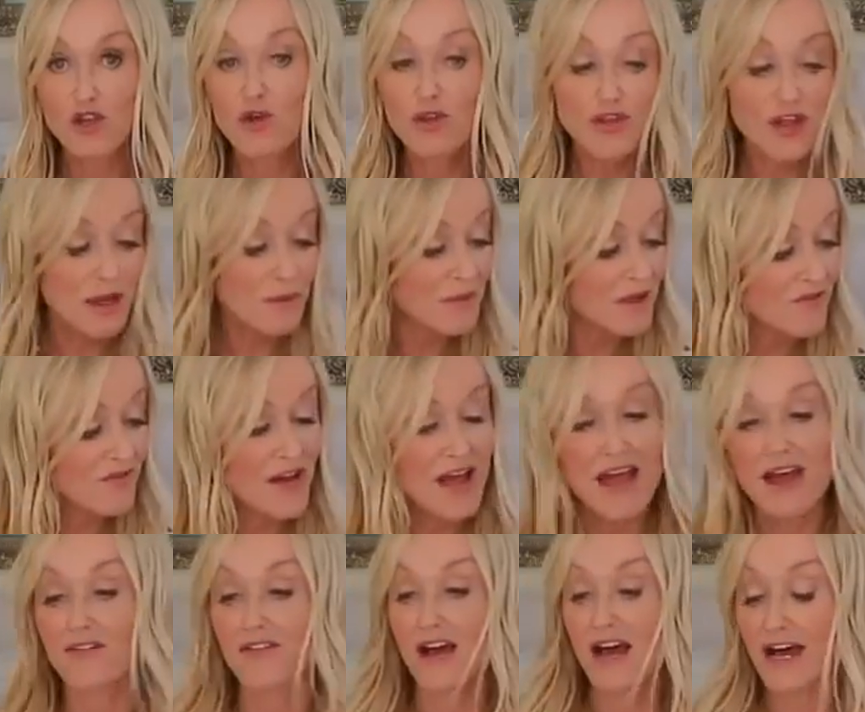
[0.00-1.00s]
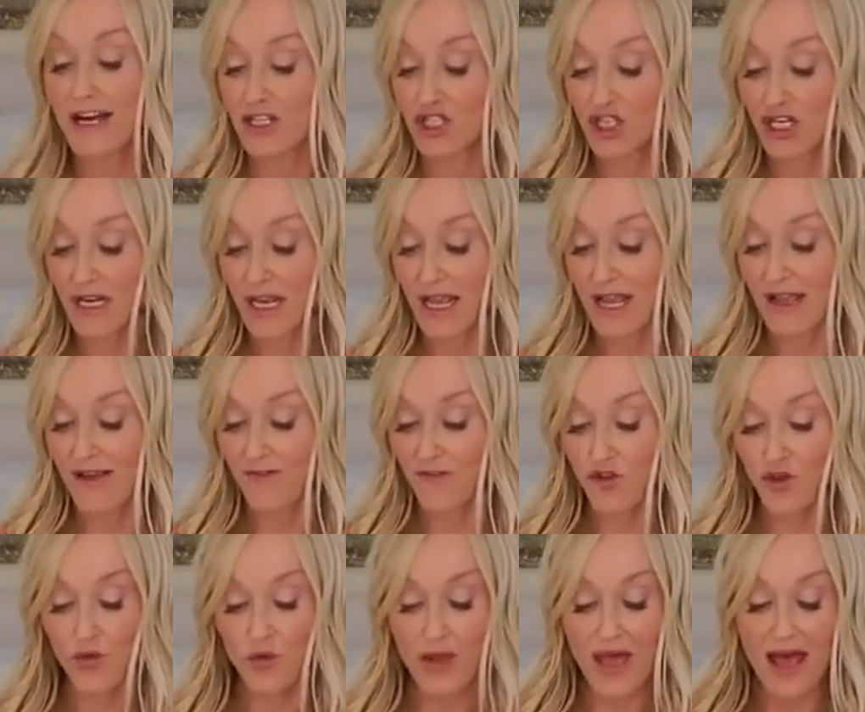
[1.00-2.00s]
You'll thank me forever, actually,
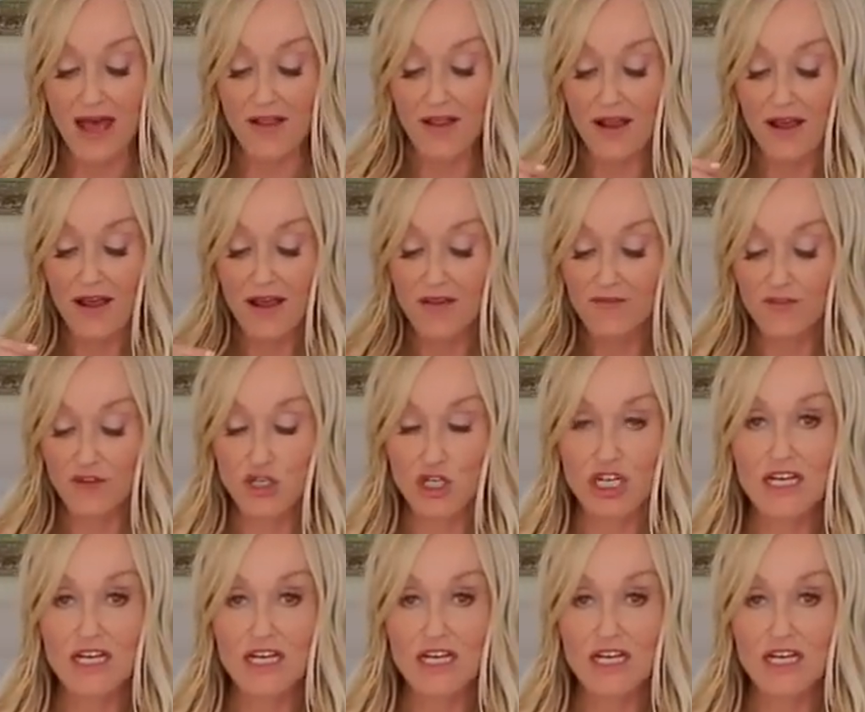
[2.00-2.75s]
if you get the